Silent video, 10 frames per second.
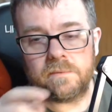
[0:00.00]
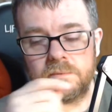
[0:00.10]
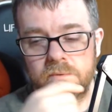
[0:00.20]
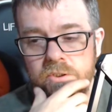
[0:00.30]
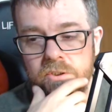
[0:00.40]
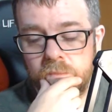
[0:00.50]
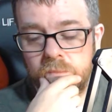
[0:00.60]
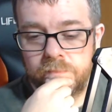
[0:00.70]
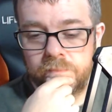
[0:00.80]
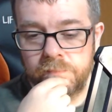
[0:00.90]
So
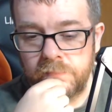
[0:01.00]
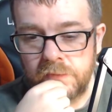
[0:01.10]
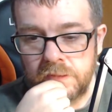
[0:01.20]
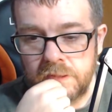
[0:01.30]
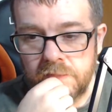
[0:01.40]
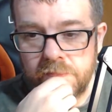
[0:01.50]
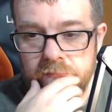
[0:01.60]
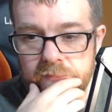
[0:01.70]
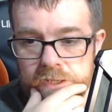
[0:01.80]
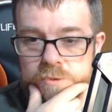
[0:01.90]

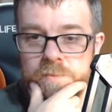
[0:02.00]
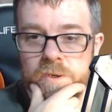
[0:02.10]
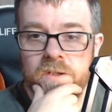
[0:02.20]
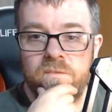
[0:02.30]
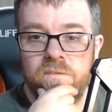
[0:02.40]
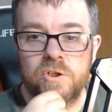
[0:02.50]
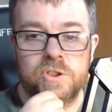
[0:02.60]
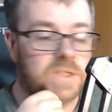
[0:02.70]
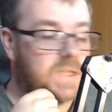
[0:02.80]
that was my first